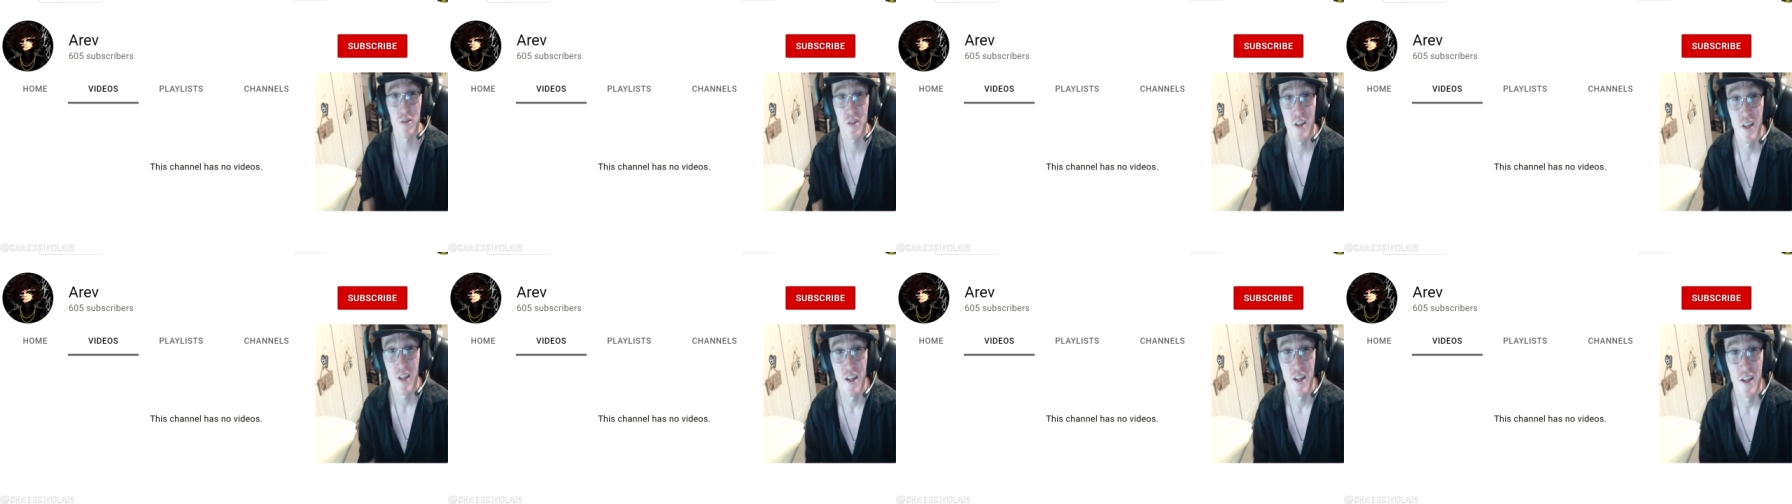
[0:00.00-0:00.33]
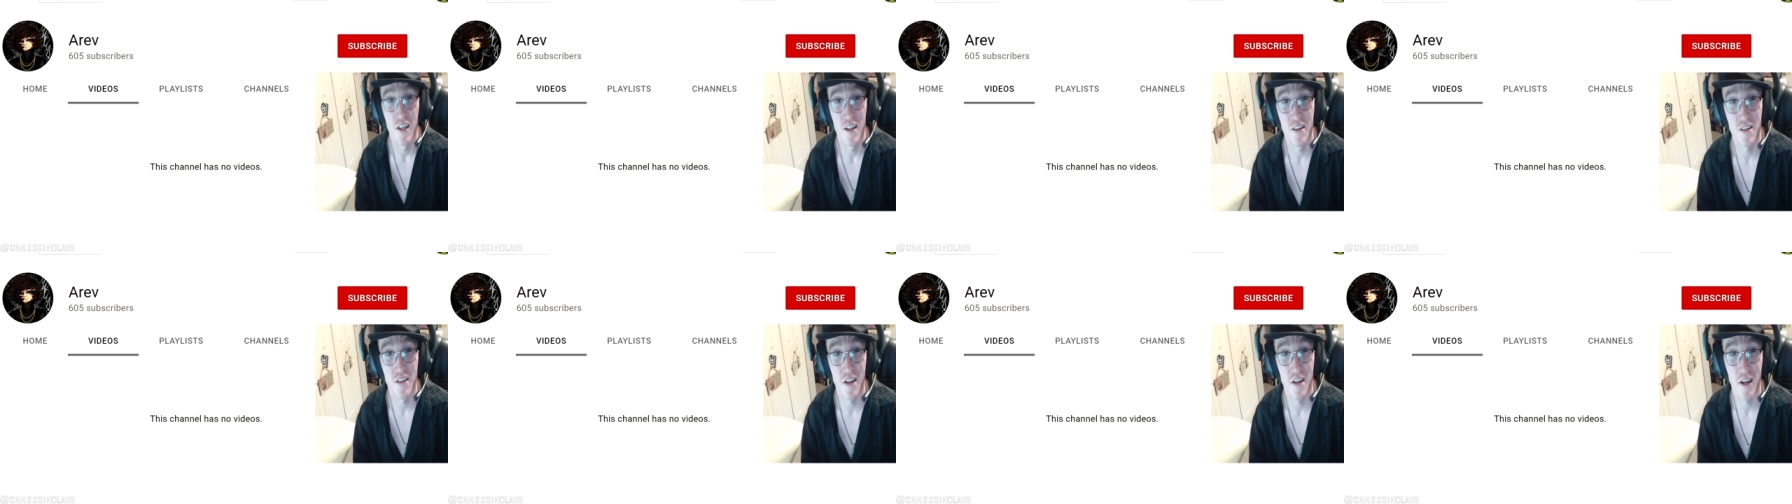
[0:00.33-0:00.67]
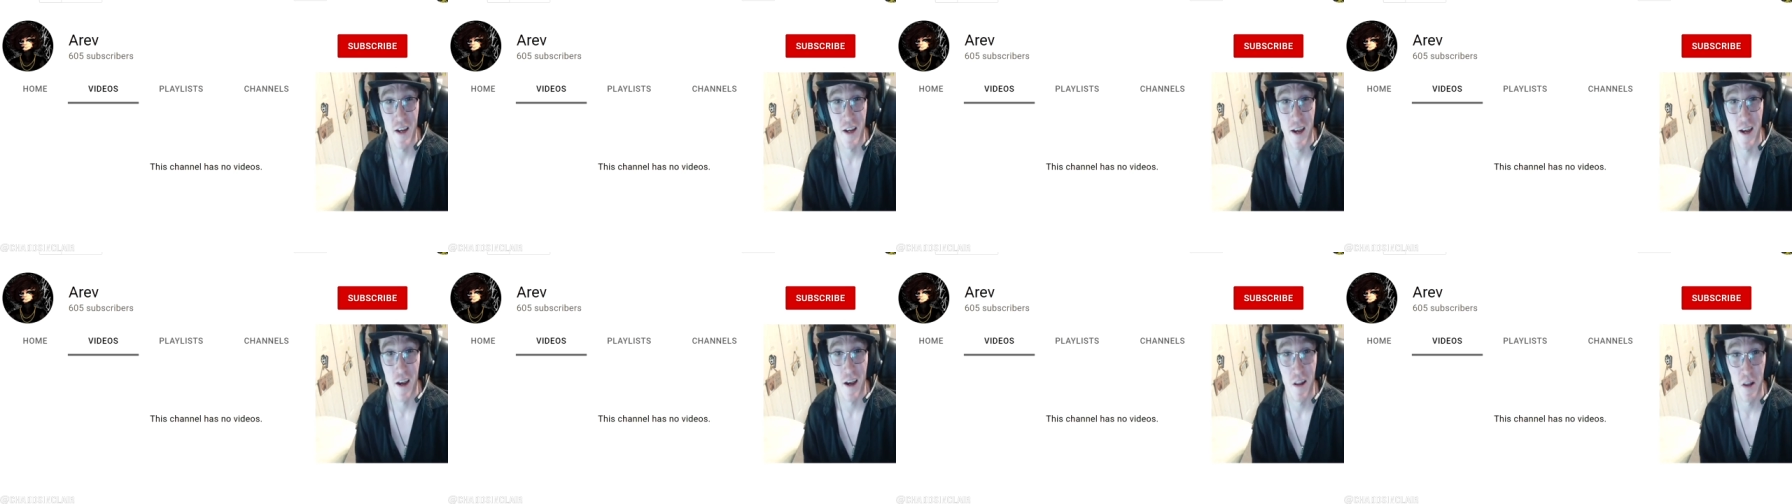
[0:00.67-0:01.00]
saying
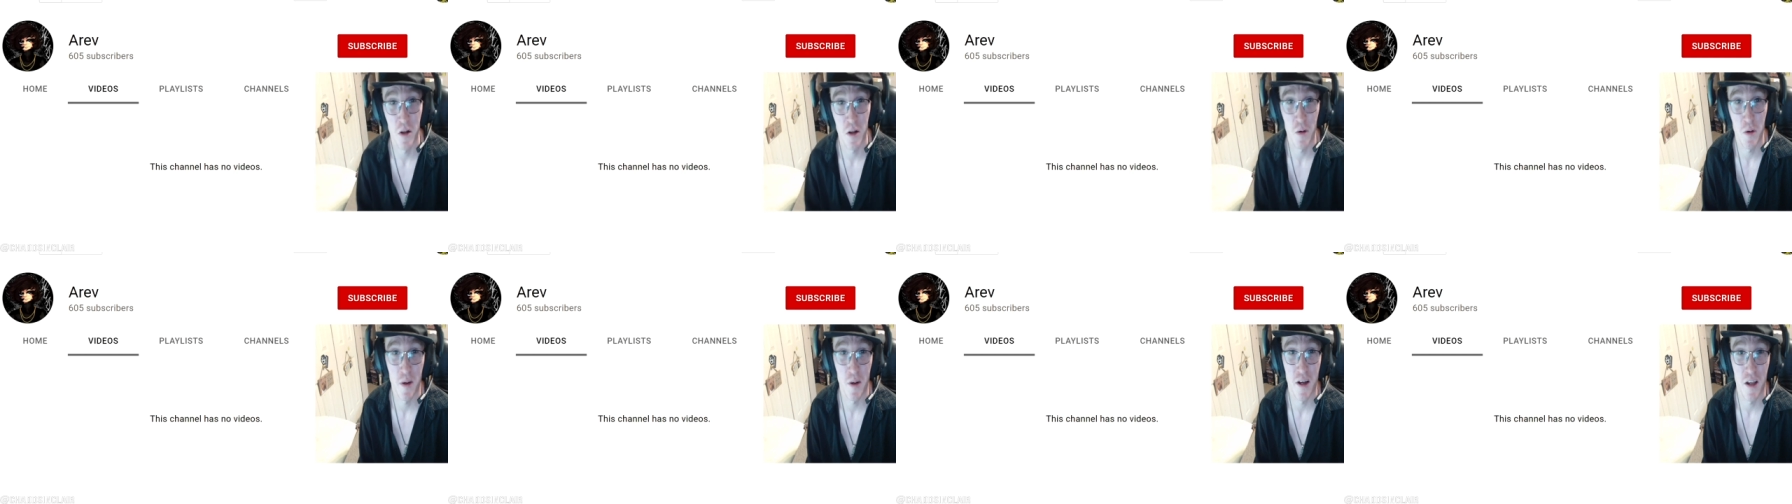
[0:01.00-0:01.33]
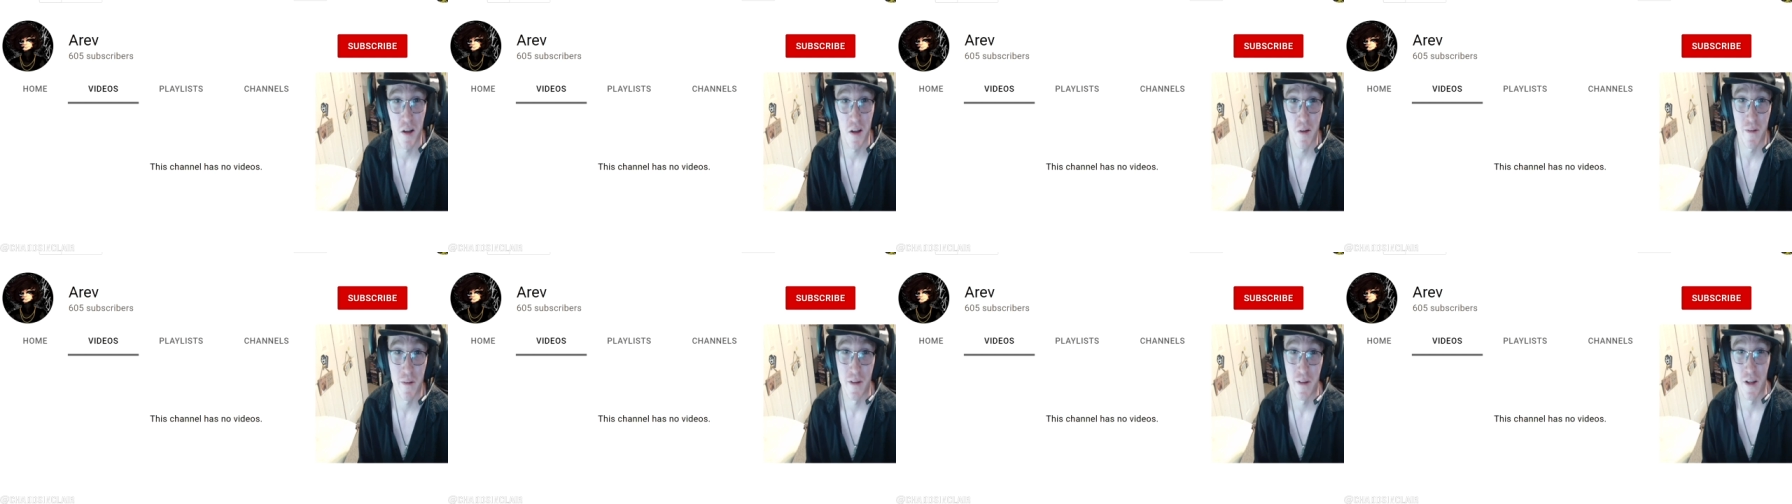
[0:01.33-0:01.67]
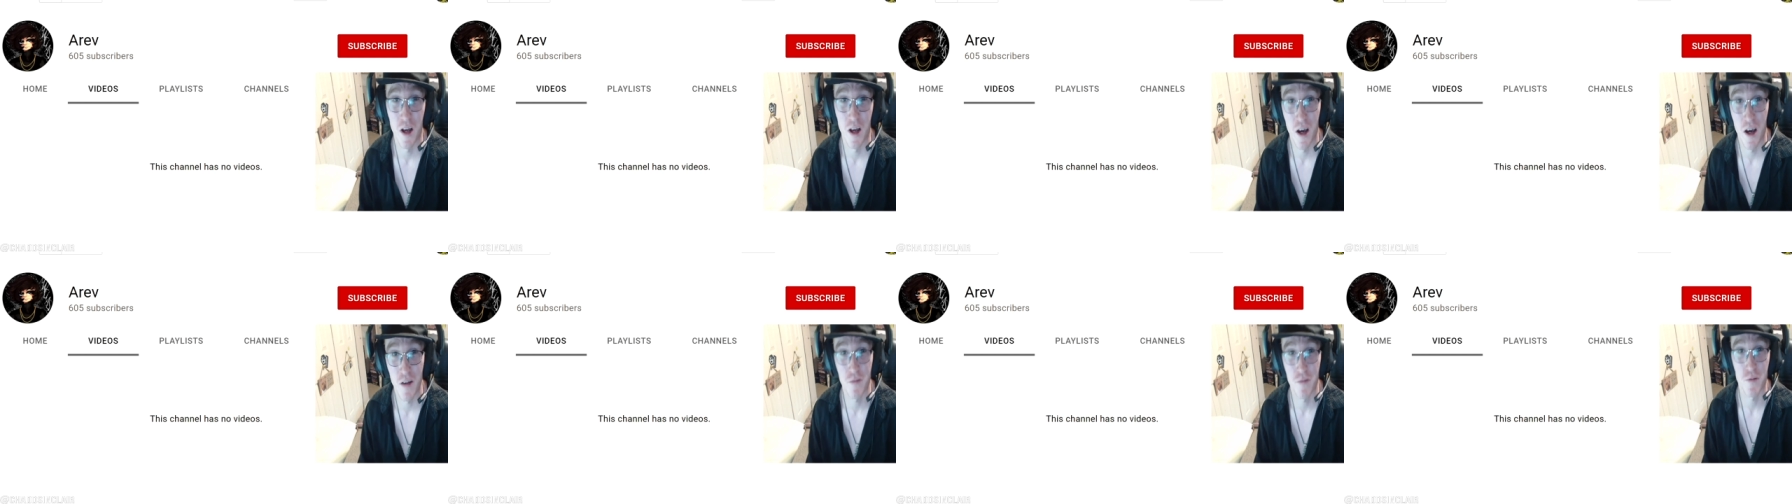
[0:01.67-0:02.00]
"LOL, not
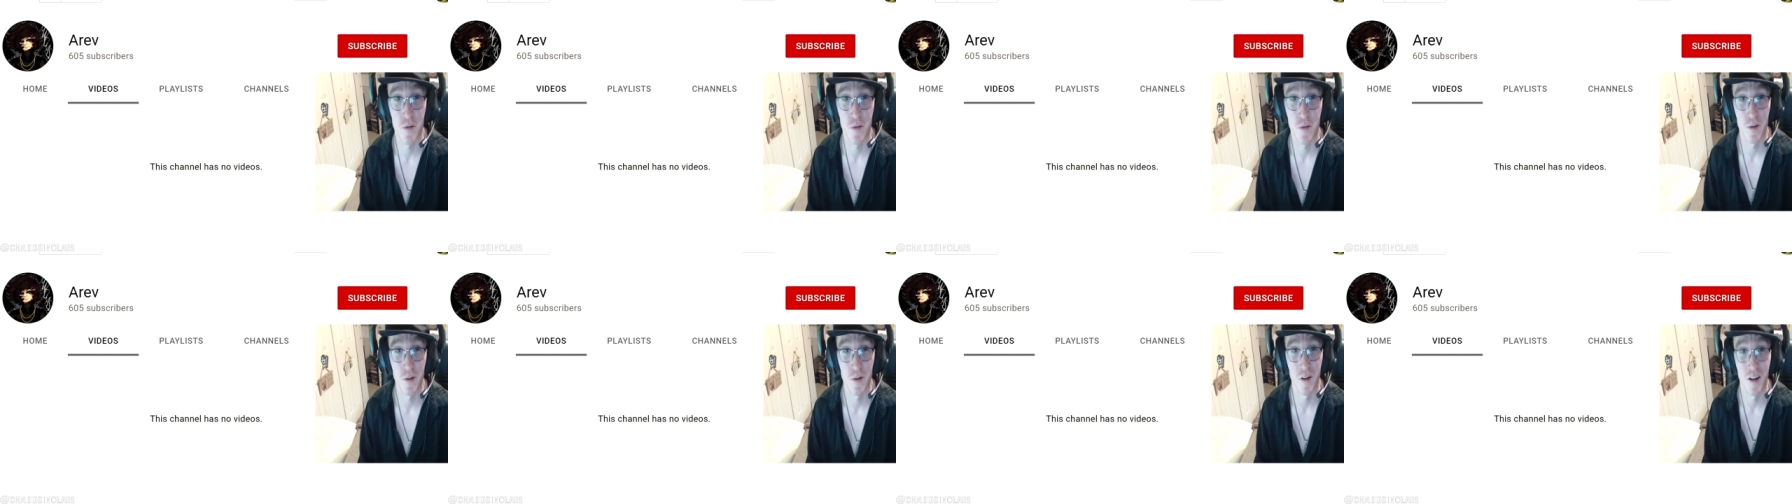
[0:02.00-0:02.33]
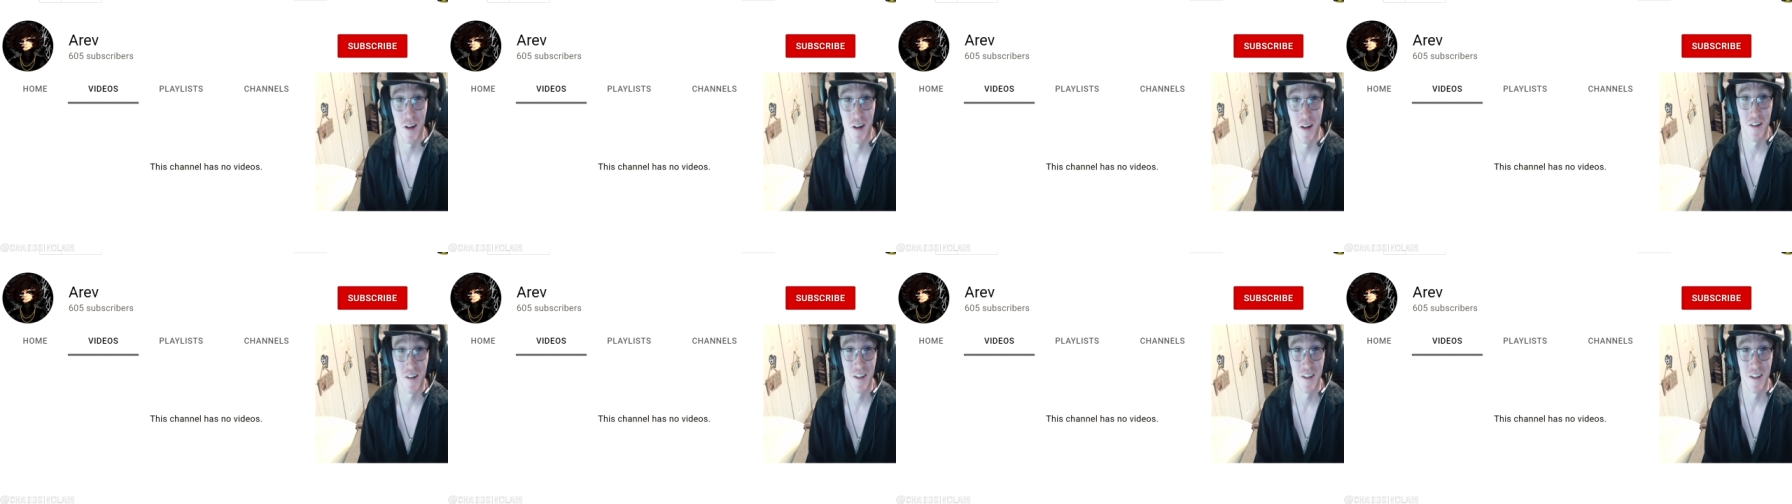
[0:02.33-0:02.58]
for long."